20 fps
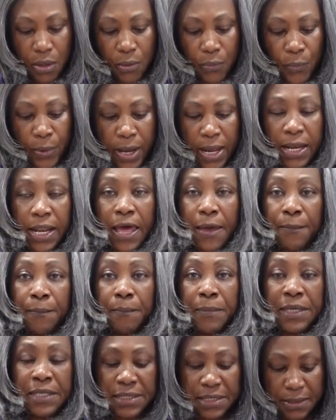while
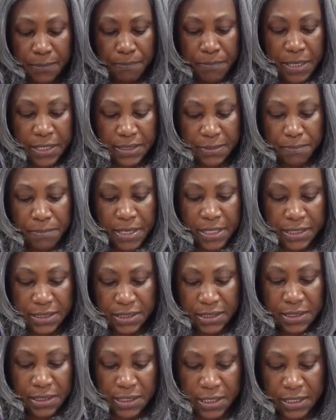I'm
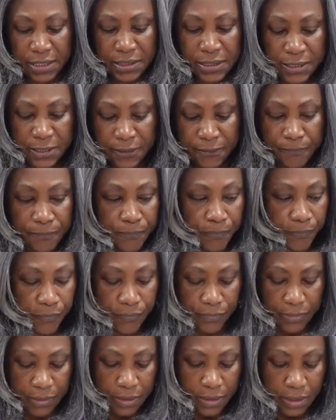mixing this,
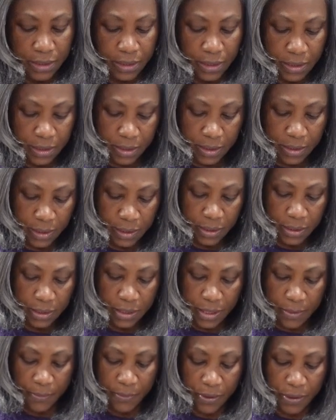
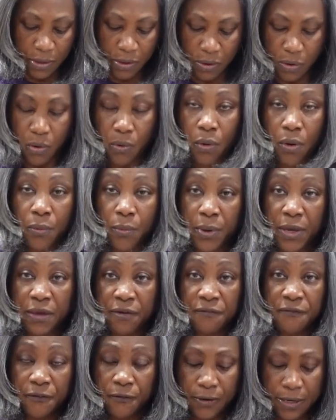I'm gonna go away
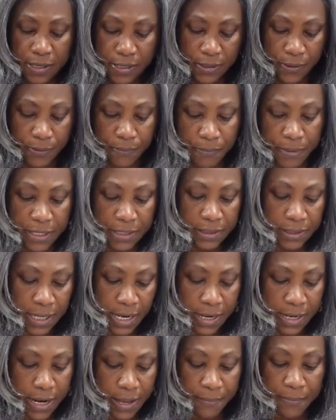for a little bit
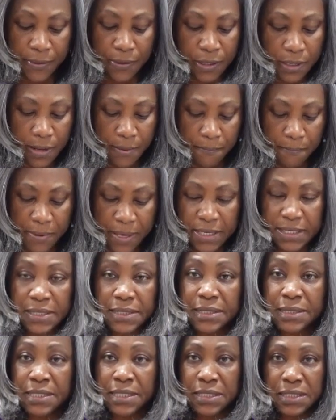and I'm gonna
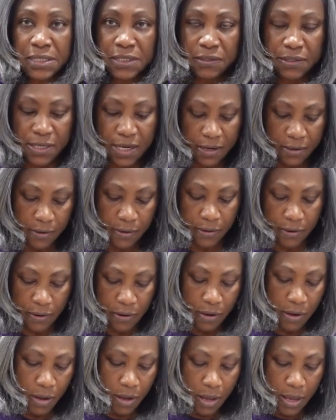mix this together
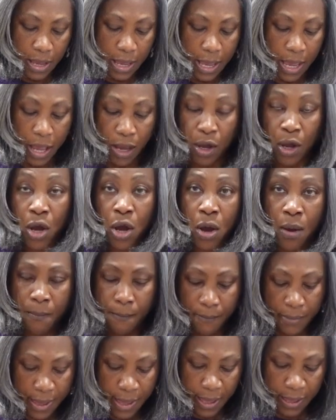and
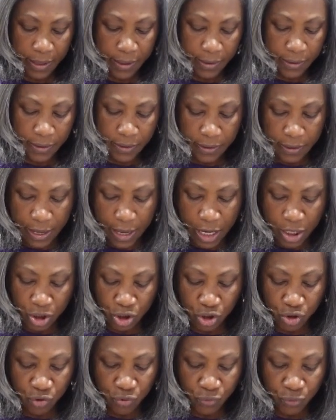come back and
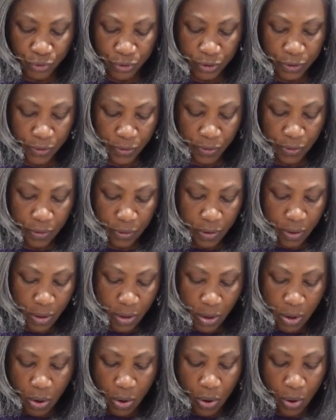show you
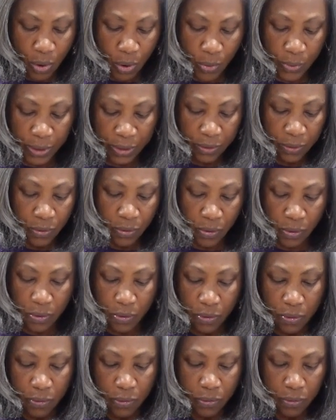how it
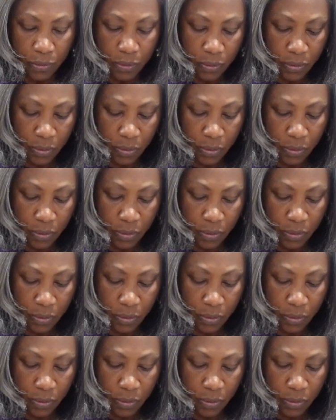goes.